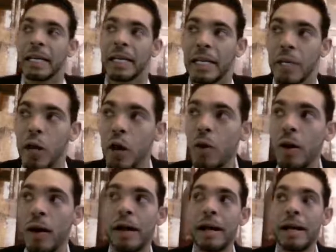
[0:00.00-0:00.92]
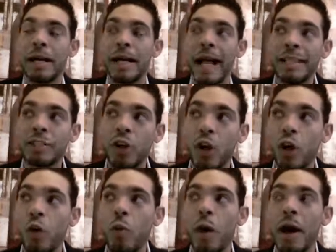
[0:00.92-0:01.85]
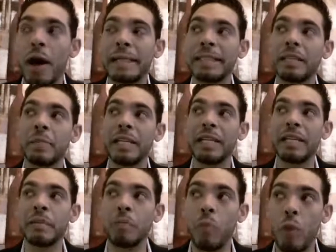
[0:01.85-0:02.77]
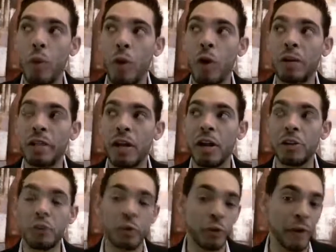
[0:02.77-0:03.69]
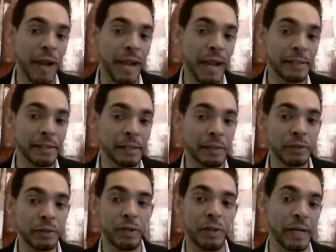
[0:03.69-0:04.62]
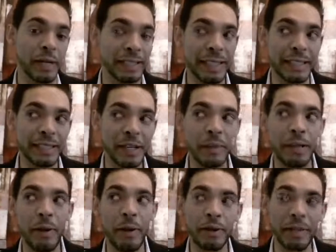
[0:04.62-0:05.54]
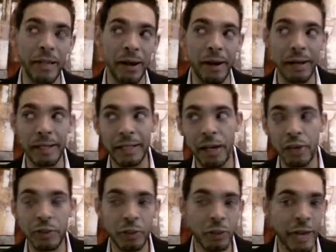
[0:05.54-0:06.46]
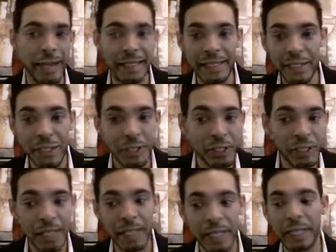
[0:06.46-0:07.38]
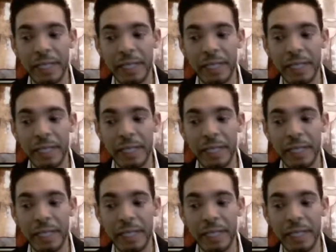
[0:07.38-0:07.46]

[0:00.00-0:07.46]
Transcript: You know, uh, I don't want it to be more than a hundred grand, so it's it's going to be around there in the hundred grandish.